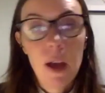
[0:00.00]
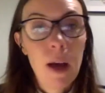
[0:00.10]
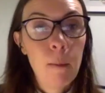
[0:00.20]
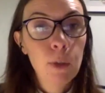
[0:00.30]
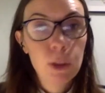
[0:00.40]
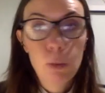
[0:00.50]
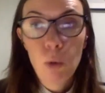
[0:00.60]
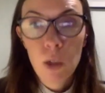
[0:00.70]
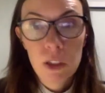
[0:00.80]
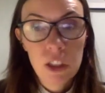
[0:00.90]
a much more
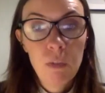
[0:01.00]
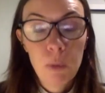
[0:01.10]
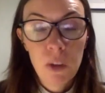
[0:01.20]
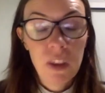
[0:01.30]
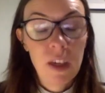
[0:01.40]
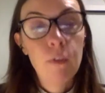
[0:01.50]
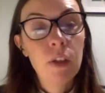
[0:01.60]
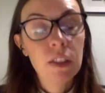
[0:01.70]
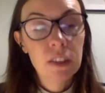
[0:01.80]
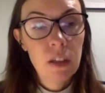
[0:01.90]
achievable thing for you
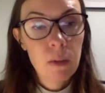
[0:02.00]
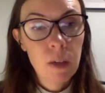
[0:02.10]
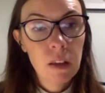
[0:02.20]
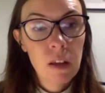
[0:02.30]
to start with.